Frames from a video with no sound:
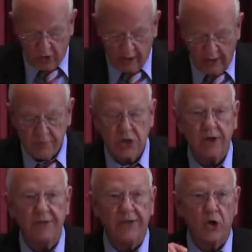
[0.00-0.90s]
were
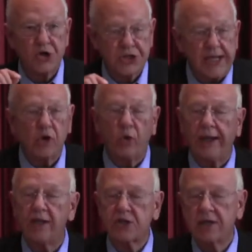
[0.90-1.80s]
observed in their
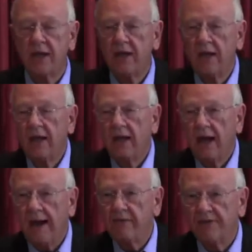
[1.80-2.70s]
sequence,
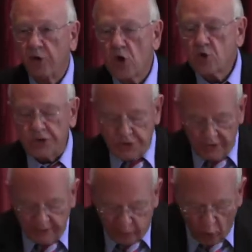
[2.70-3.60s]
of the first one to the